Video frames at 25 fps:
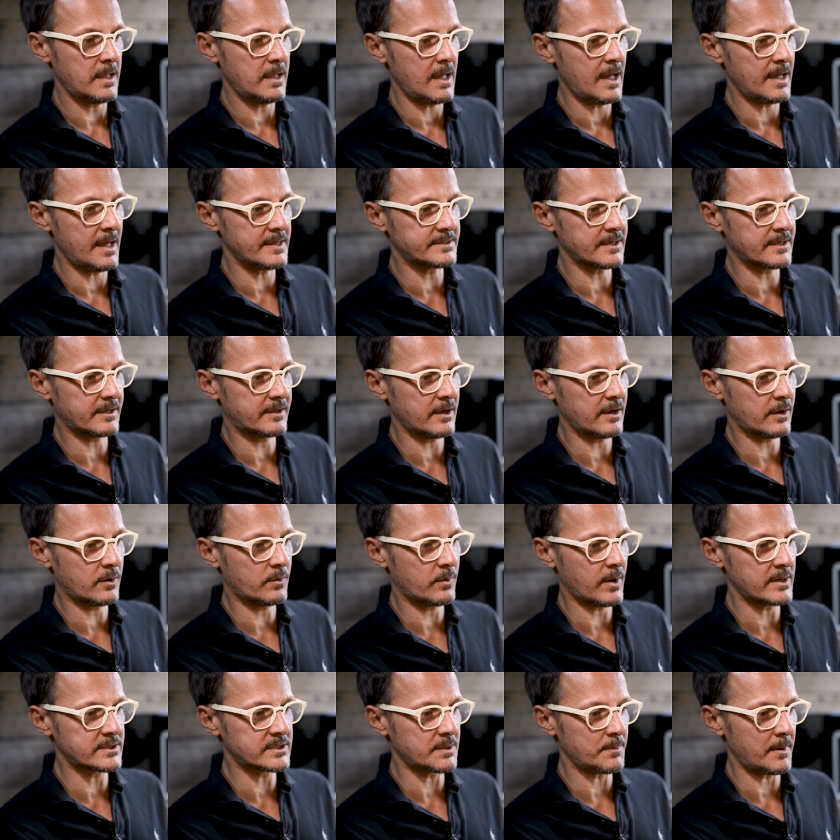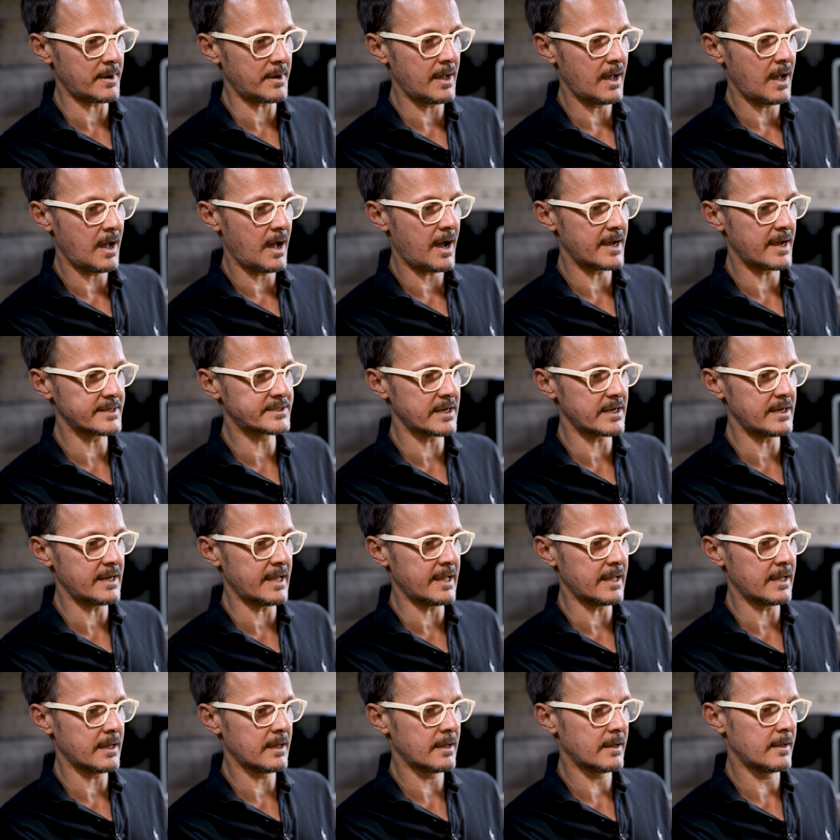Yeah, it's a good question. I I
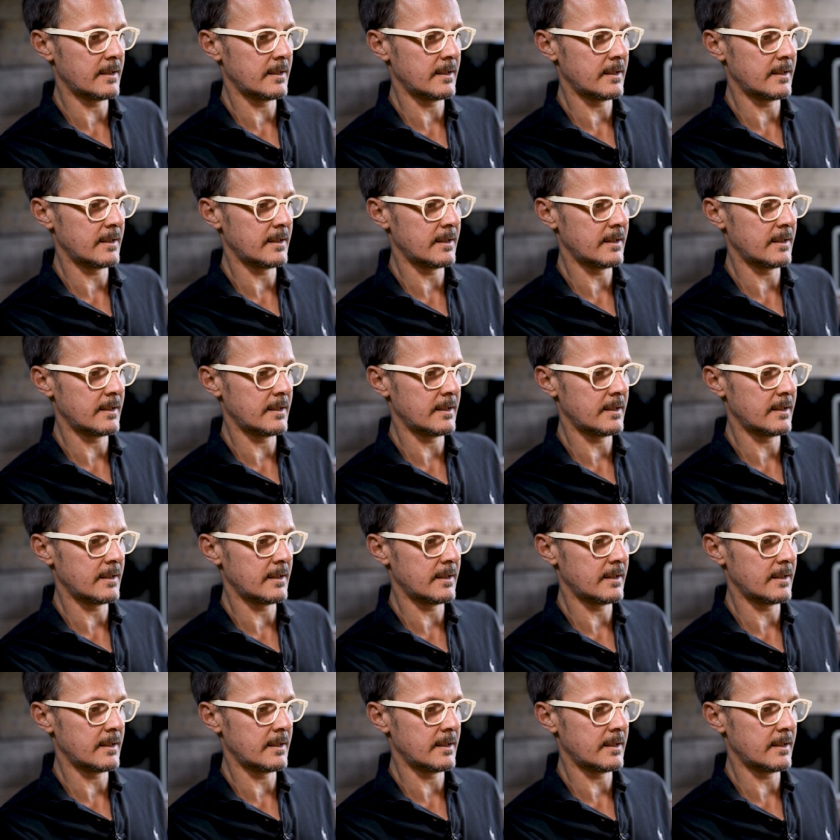certainly.